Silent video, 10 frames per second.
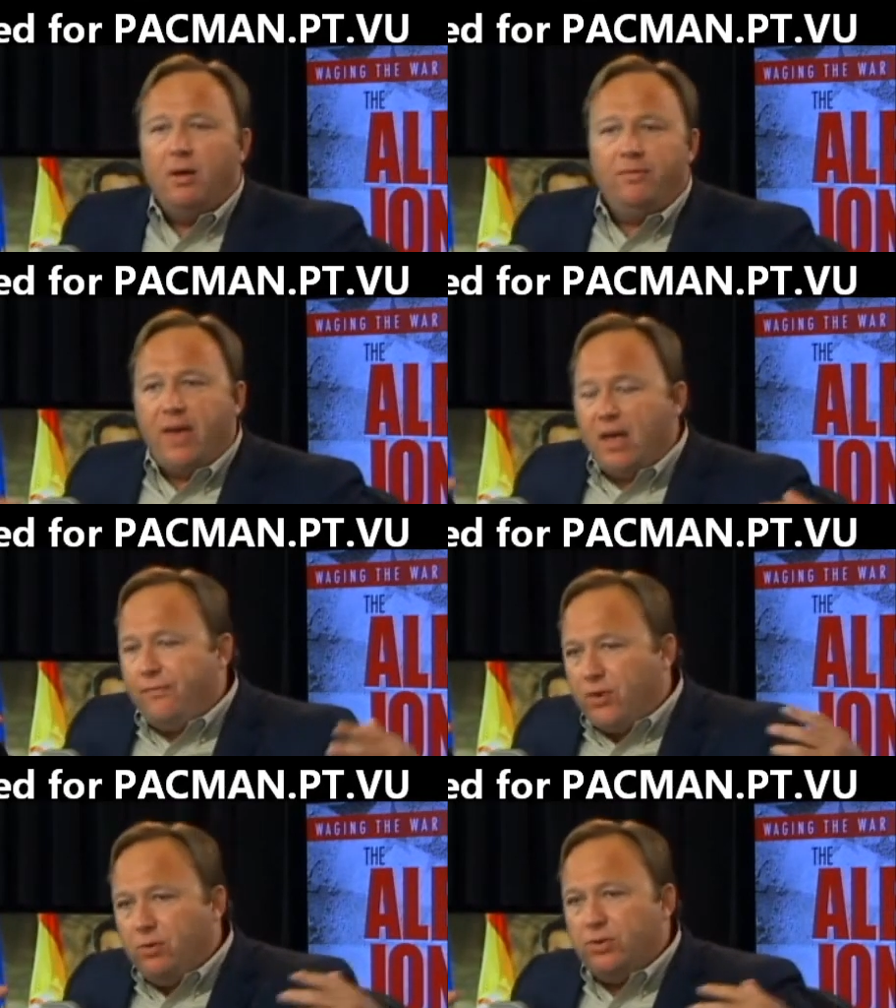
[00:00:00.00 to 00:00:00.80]
They
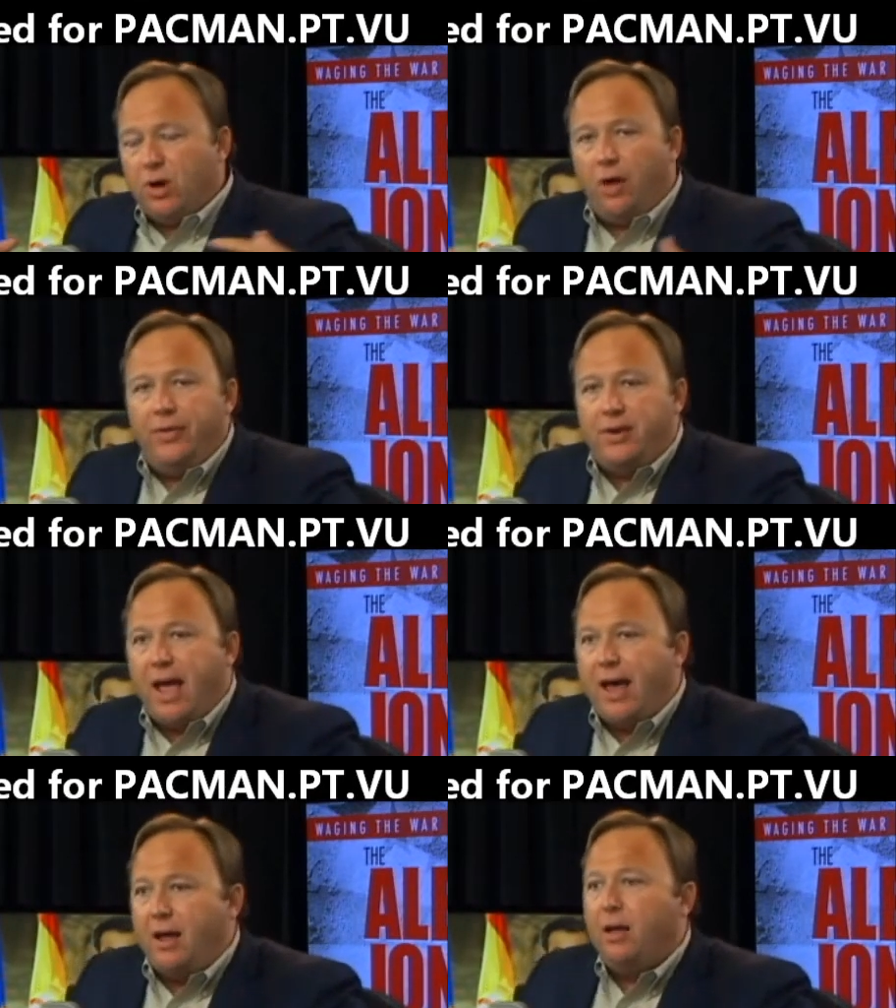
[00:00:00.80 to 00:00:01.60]
fuse all the
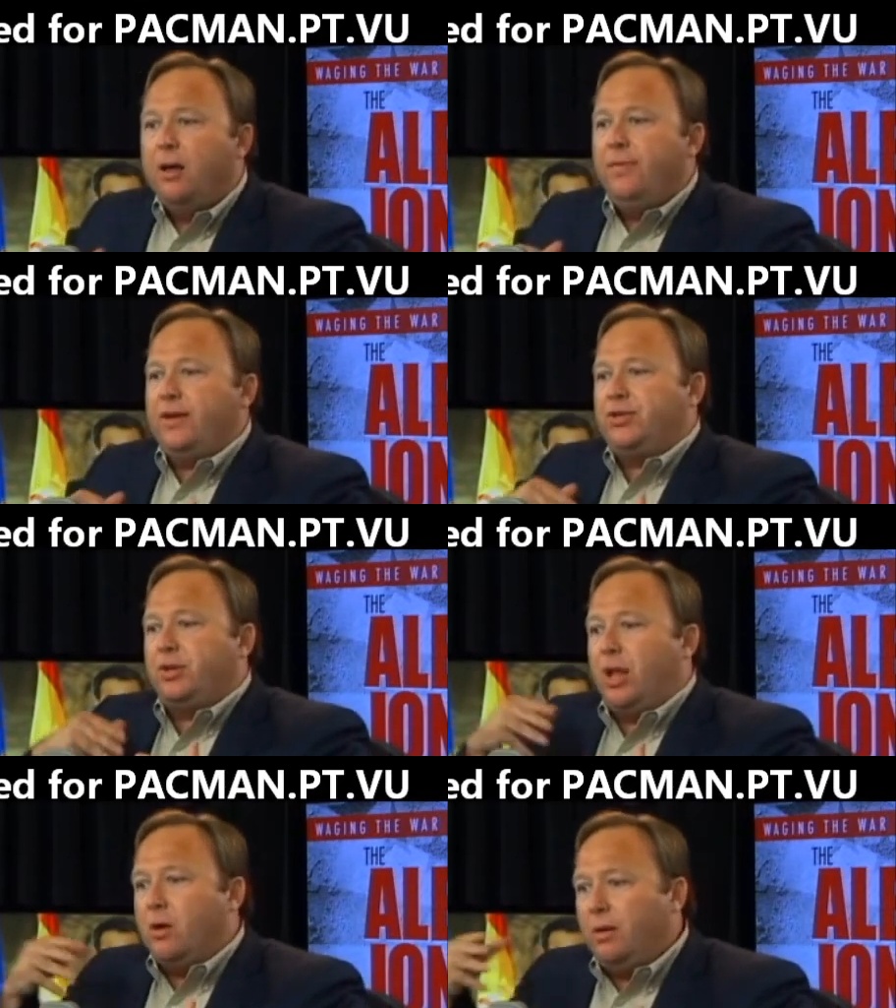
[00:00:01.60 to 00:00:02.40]
data. They
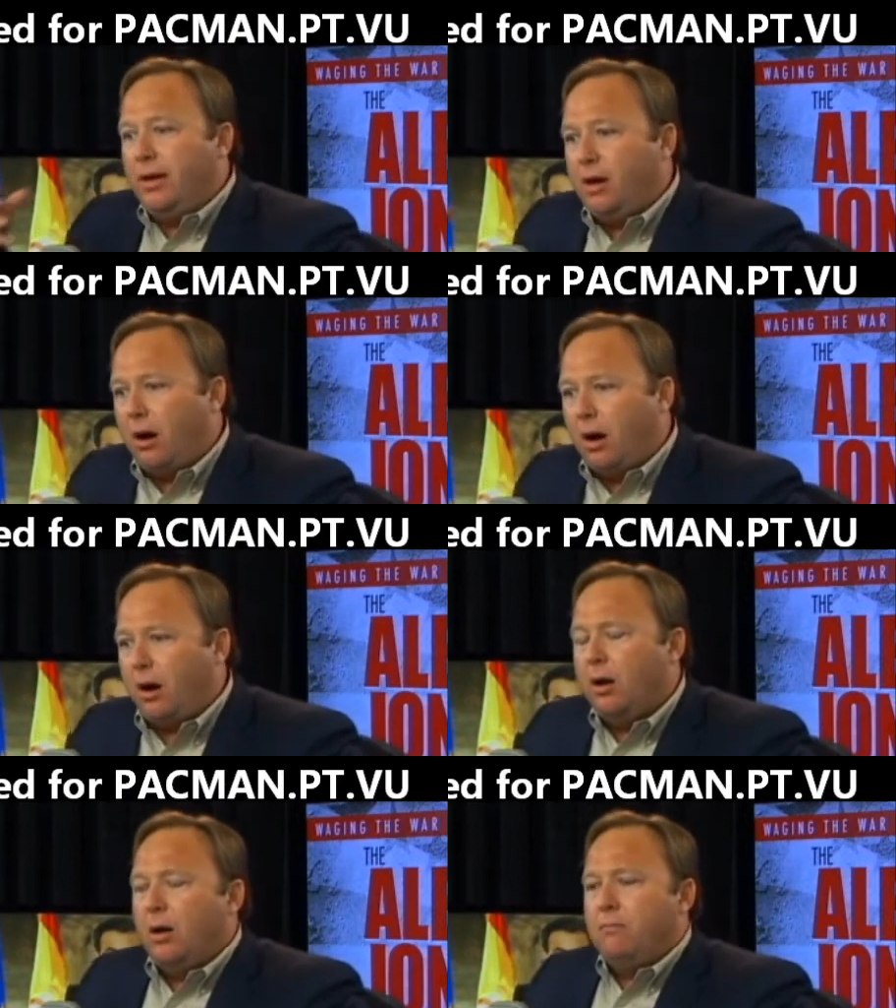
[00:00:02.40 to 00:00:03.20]
slowly
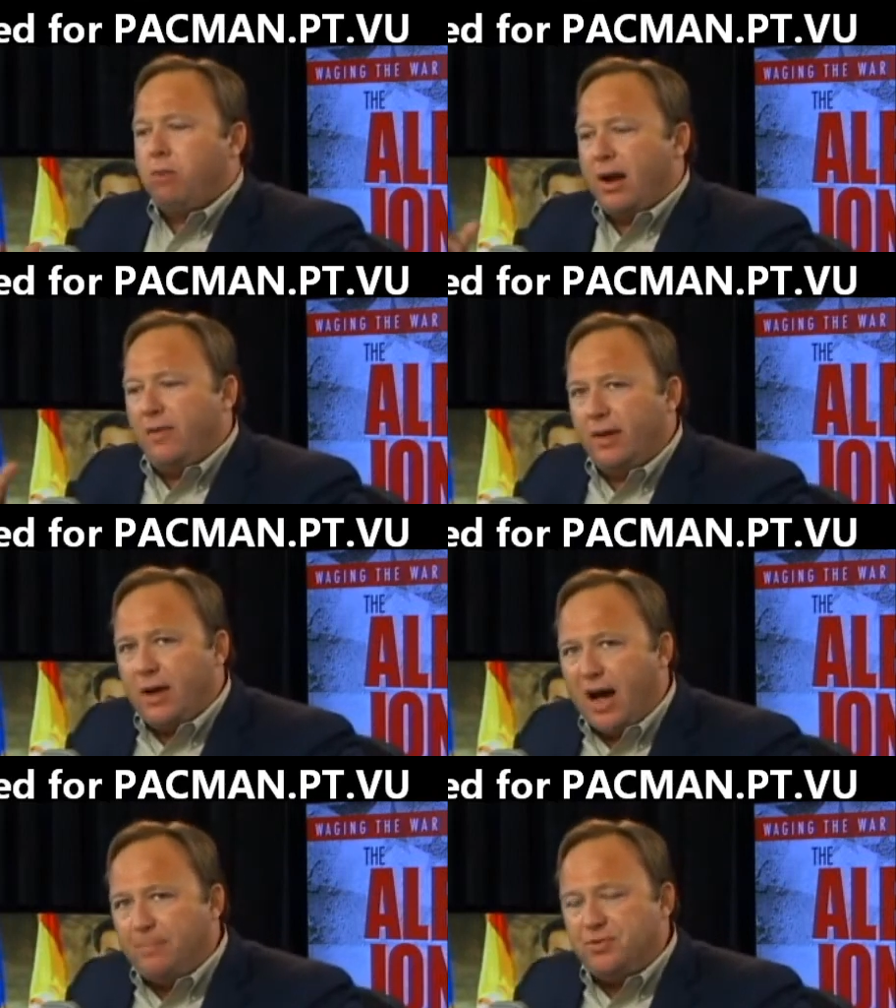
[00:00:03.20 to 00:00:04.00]
are bringing the
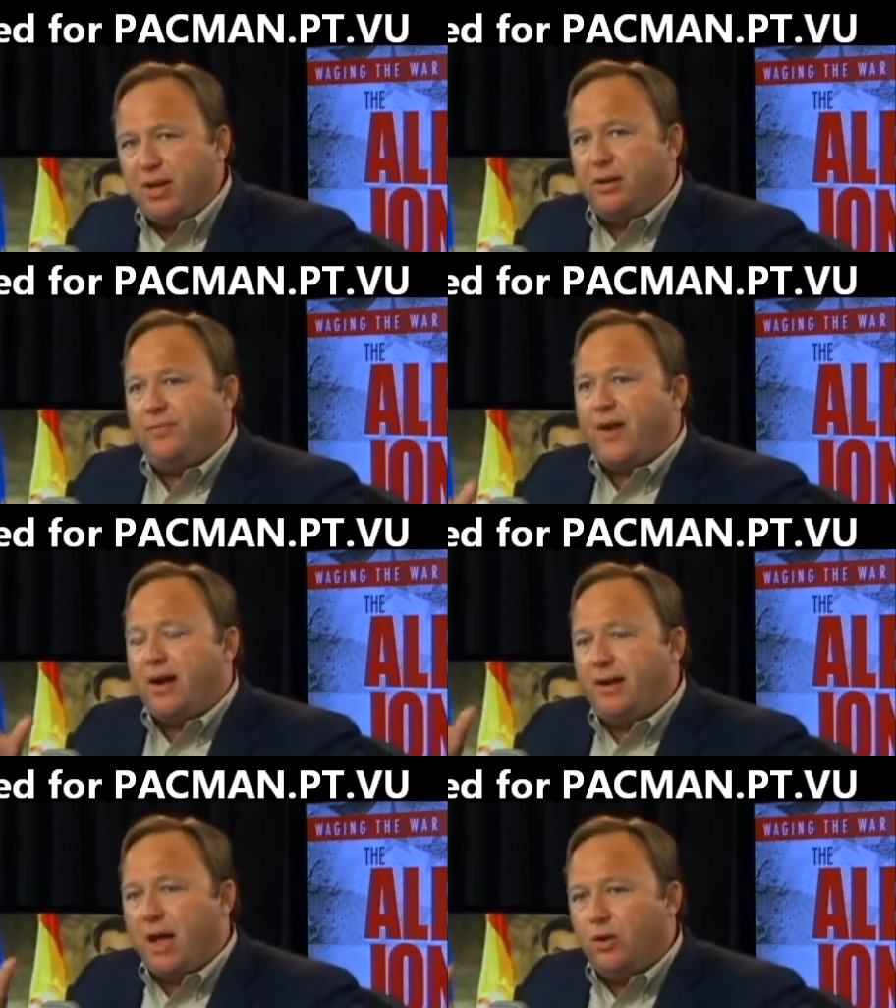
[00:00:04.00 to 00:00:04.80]
cops in and
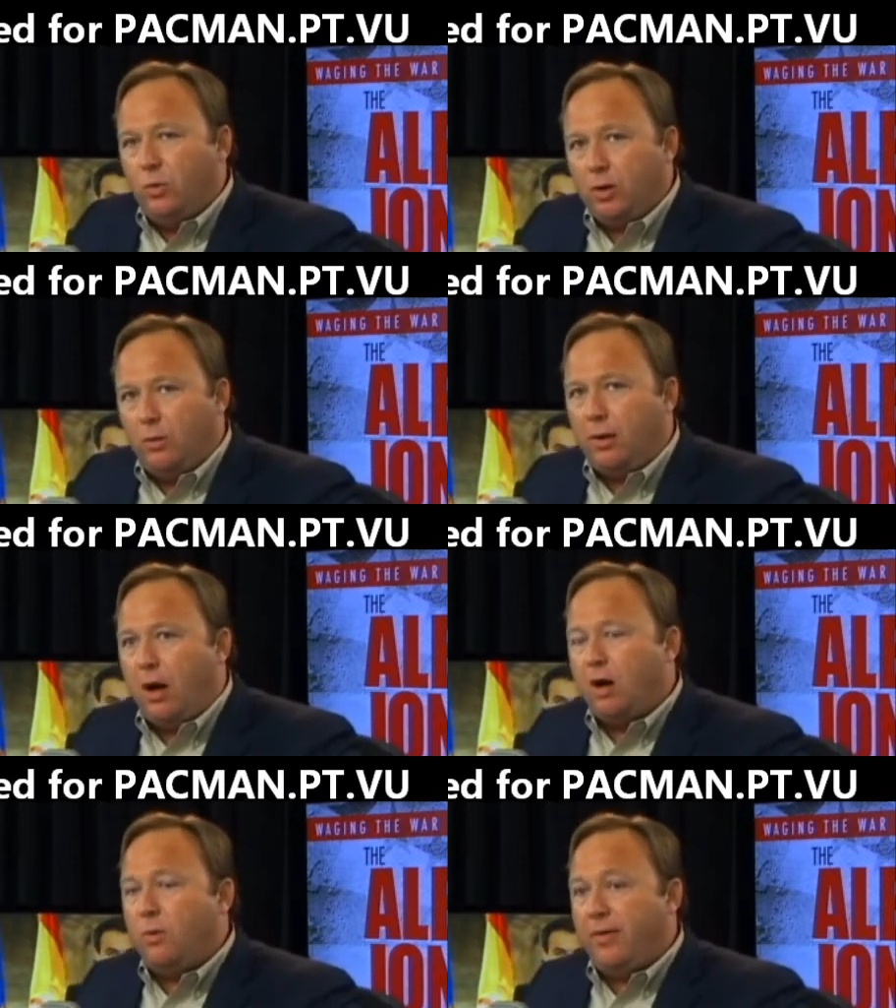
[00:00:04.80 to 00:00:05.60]
finding out who will go
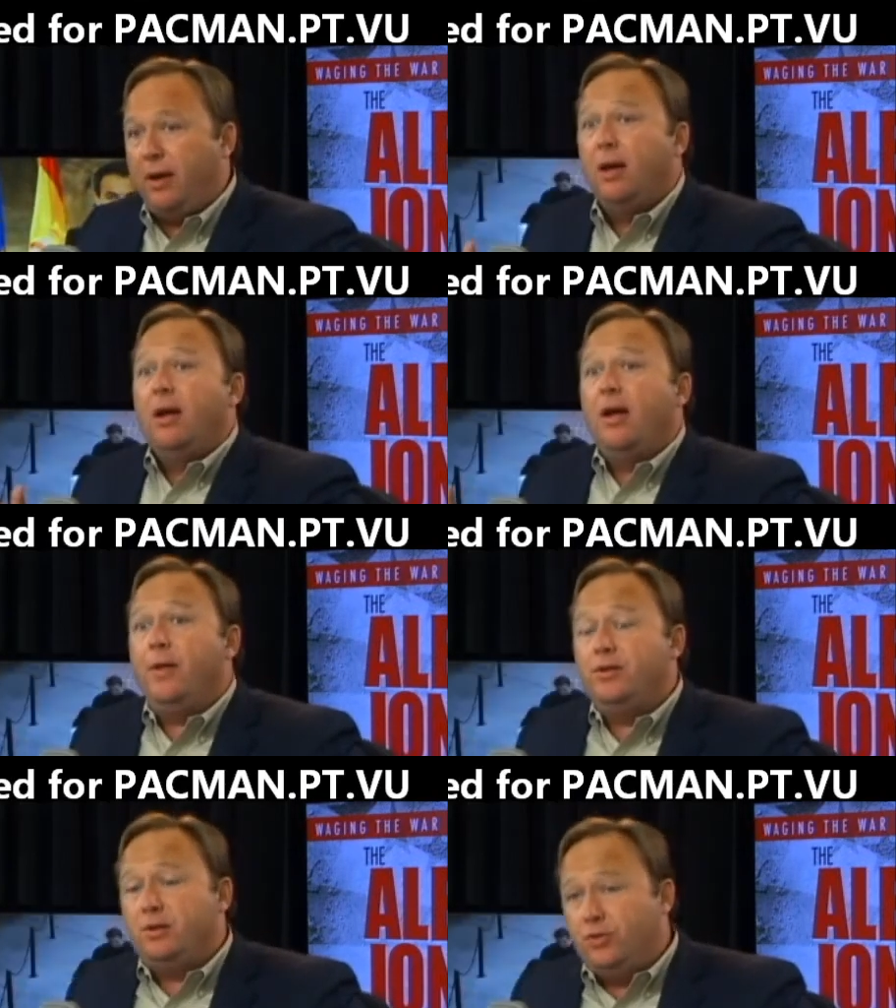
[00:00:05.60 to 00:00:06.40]
along with it and
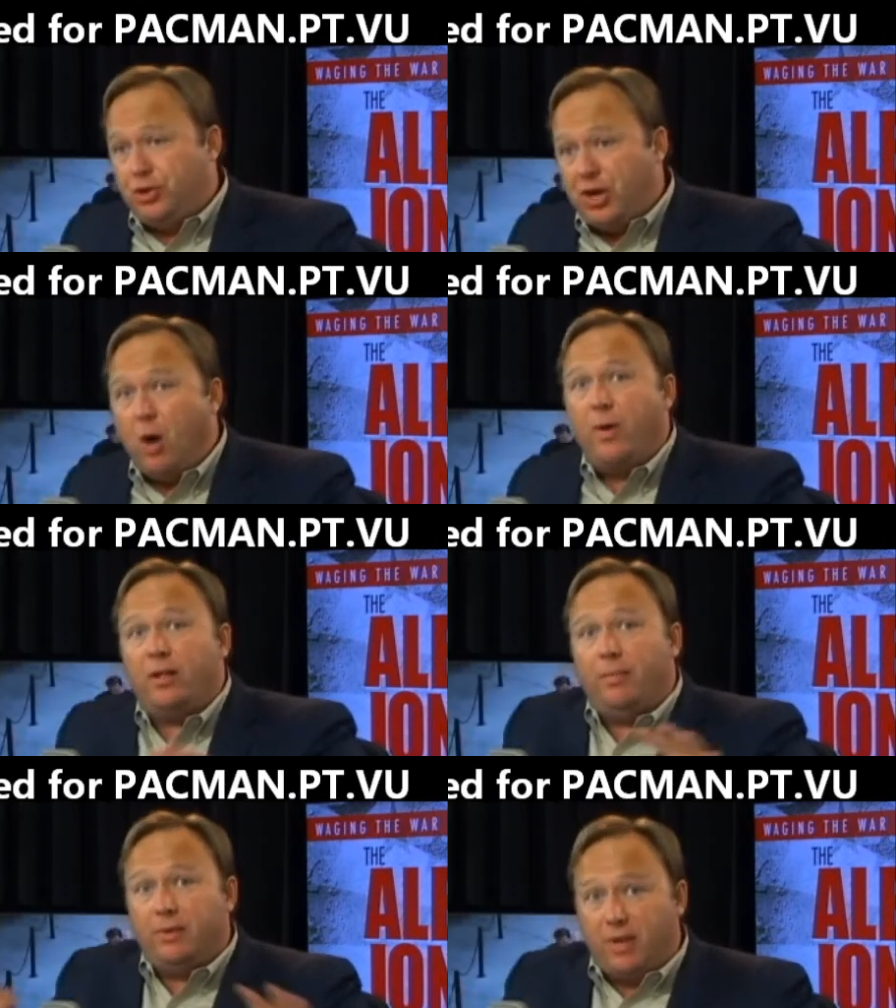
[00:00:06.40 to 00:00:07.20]
then showing
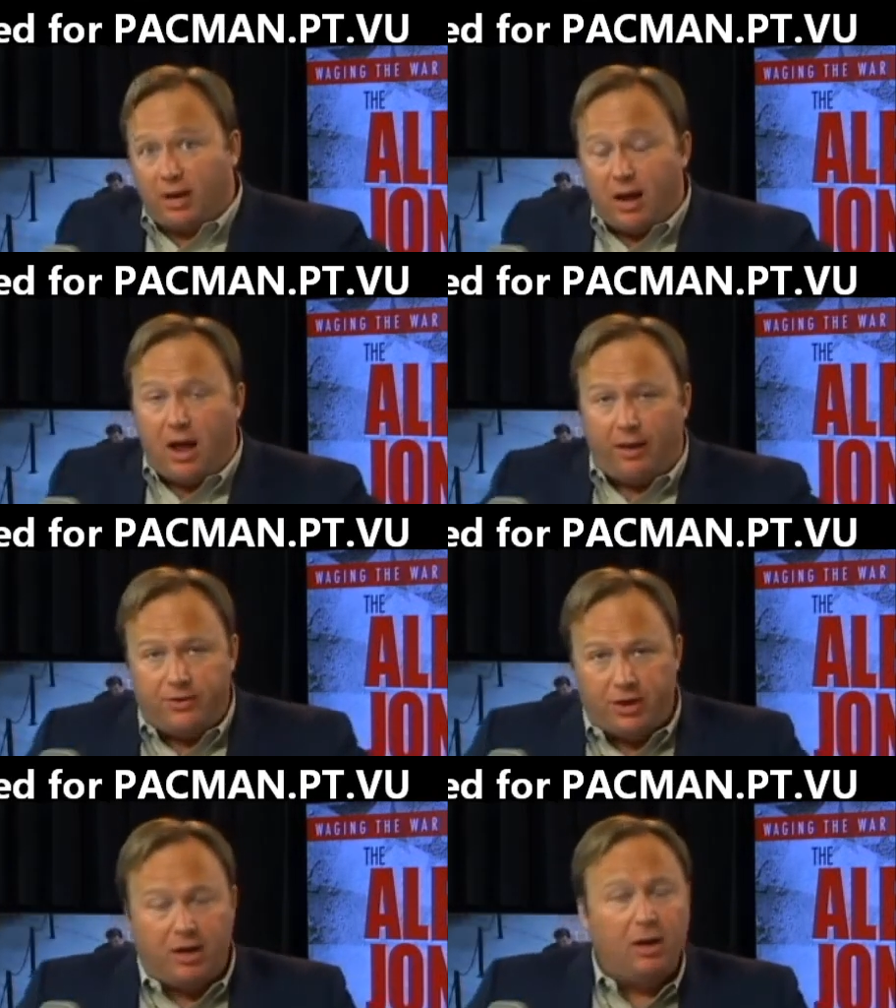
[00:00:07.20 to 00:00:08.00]
them the technology.